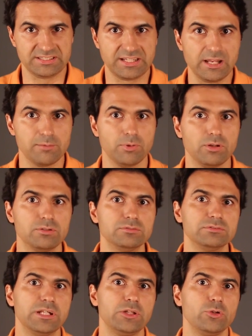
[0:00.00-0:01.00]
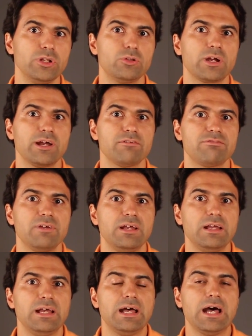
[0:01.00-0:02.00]
is scalable, that you need to have
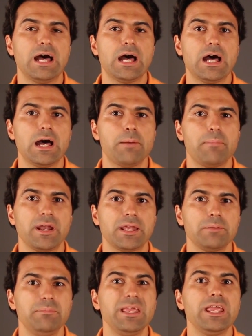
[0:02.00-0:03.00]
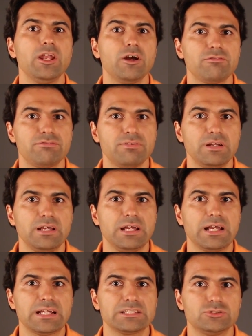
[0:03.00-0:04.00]
a market big enough
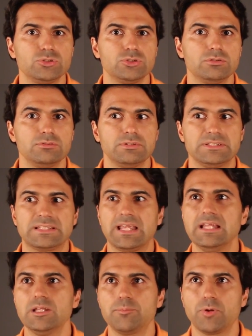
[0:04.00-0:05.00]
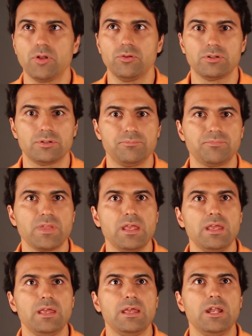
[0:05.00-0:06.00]
as to scale the product.
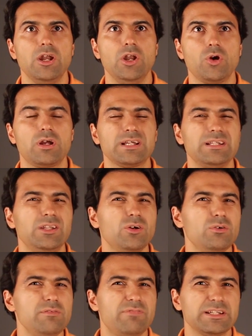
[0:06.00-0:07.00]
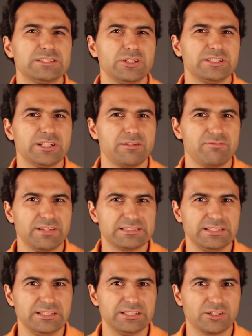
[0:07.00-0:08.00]
No investor is going to
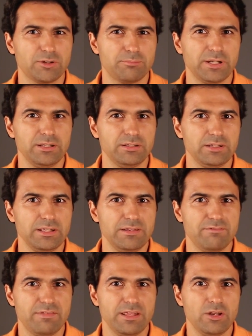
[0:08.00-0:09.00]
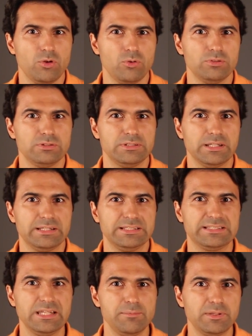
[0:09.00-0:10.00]
invest in this company if they know that it